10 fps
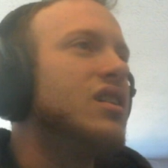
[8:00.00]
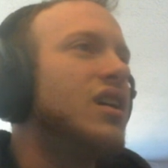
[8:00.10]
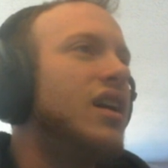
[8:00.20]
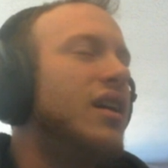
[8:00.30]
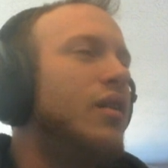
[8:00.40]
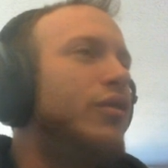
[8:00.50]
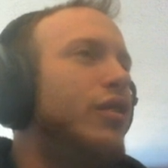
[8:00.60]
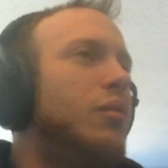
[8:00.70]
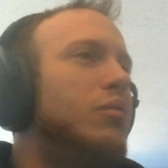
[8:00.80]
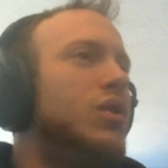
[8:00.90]
Alright, we
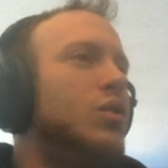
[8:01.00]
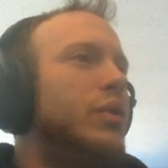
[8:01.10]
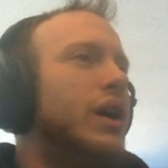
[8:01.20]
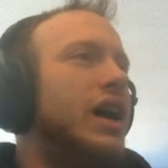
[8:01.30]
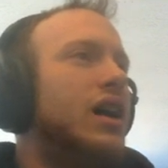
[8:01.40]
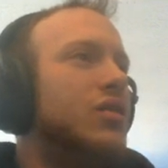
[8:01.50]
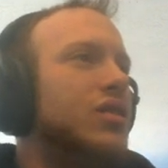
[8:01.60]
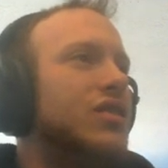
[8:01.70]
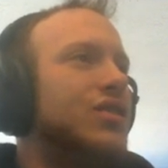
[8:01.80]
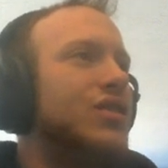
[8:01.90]
flop middle pair. We'll
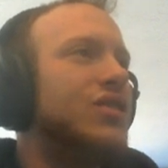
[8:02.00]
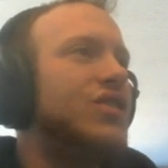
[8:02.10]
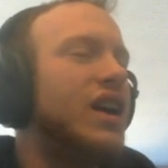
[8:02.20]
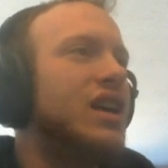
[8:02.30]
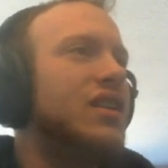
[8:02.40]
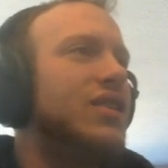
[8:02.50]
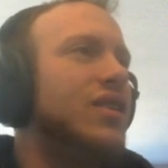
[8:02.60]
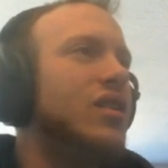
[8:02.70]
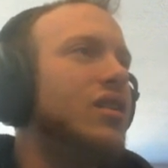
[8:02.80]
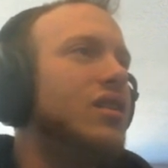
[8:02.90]
just check it
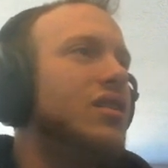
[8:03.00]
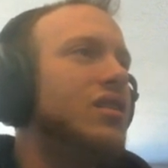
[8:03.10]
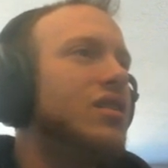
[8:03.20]
to